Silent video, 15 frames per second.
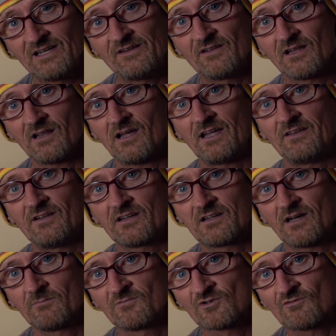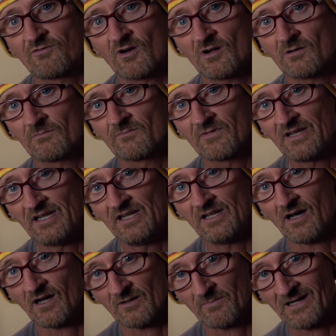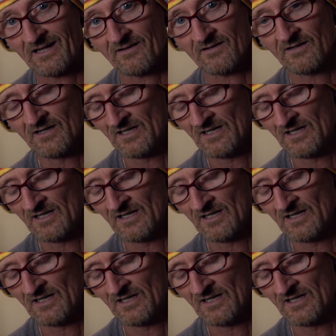the light that comes from the iPad.